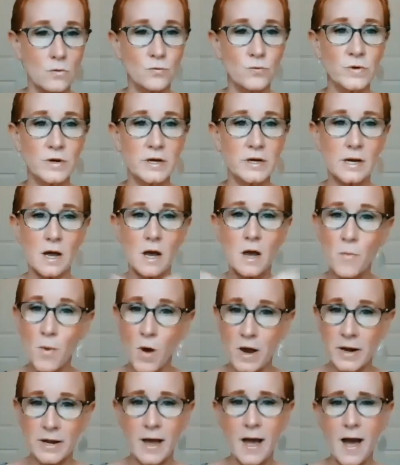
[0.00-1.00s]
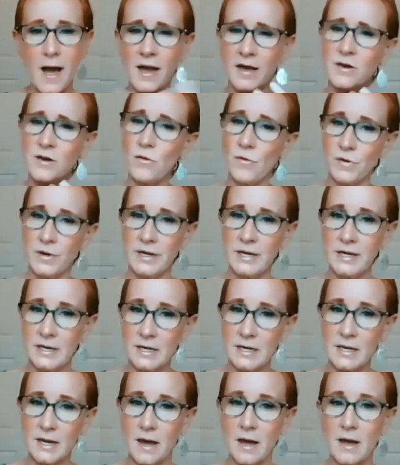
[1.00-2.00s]
reading up on it, I don't
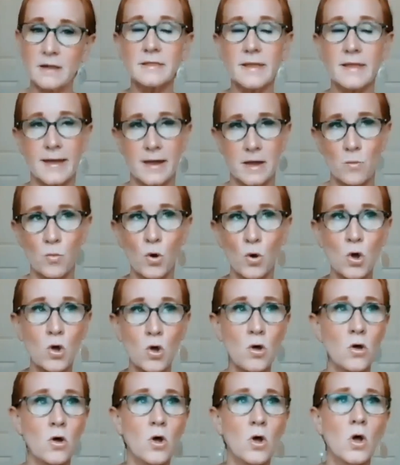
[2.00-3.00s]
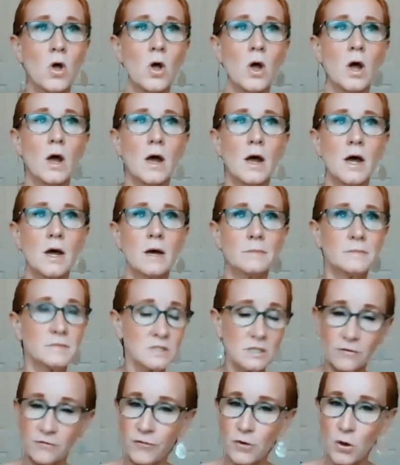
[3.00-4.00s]
need a label um,
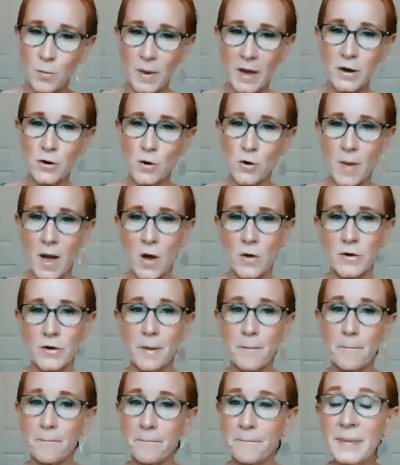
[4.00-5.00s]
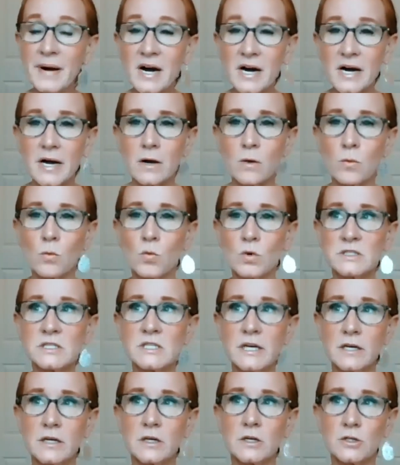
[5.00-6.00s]
to feel better about it. But
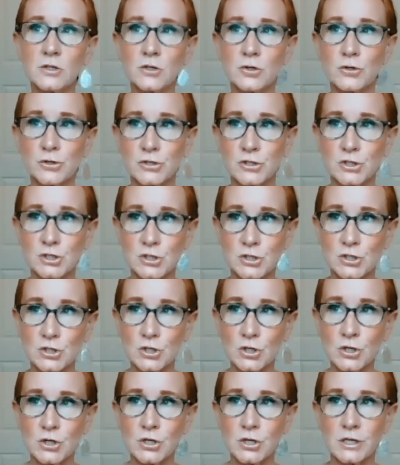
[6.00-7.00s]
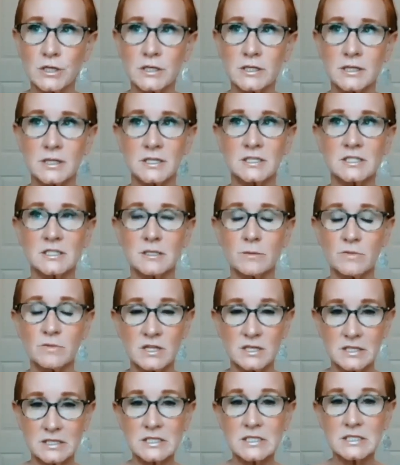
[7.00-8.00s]
once I understood that some
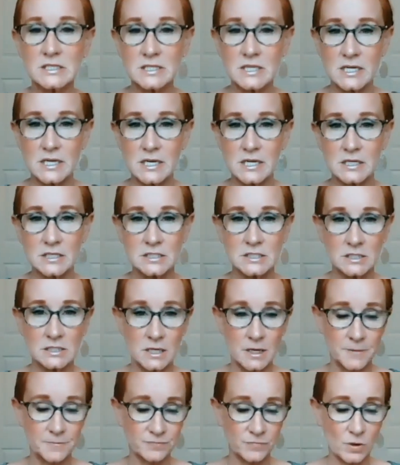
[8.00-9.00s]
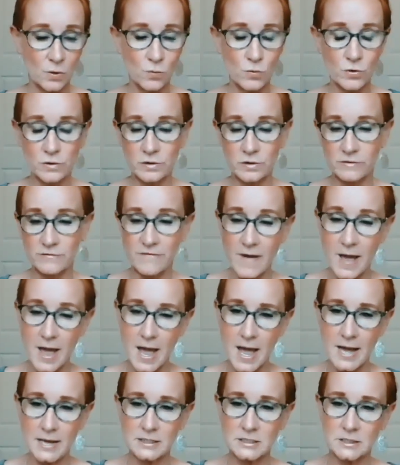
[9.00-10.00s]
of these things were, in
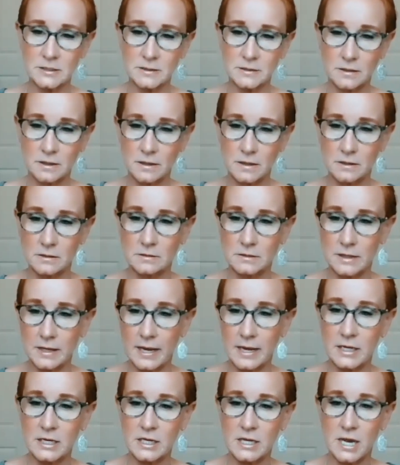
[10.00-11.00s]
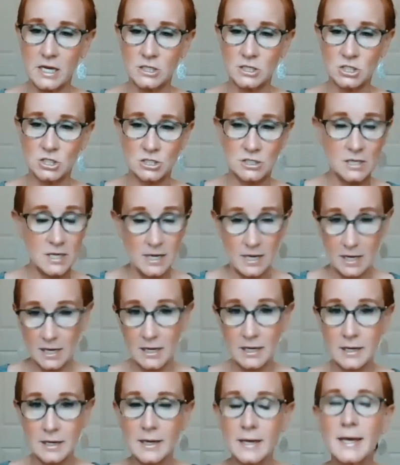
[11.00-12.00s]
fact,
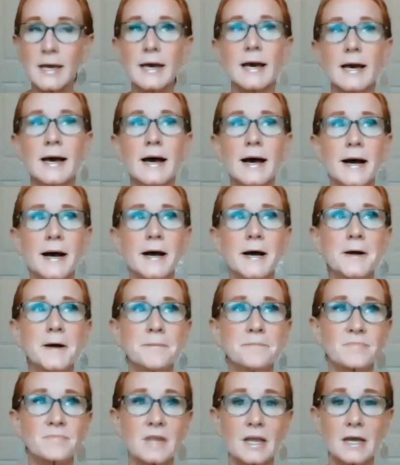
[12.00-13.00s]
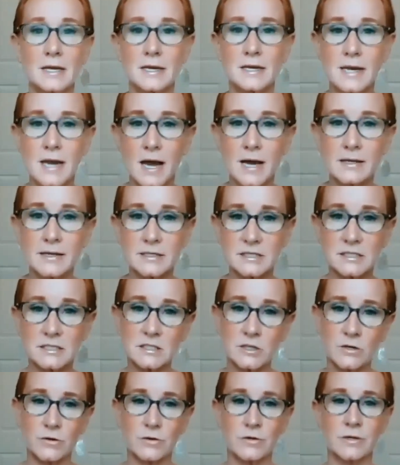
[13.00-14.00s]
ADHD um, and not
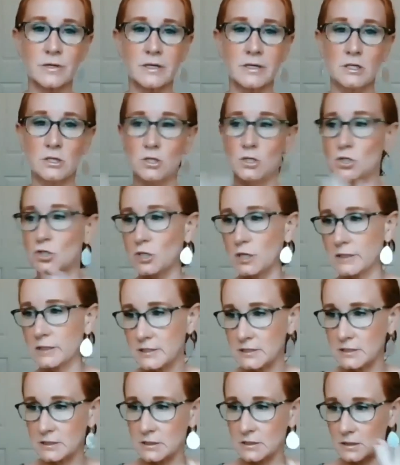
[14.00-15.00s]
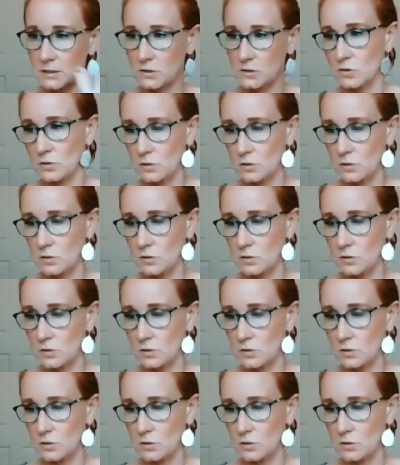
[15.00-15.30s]
necessarily just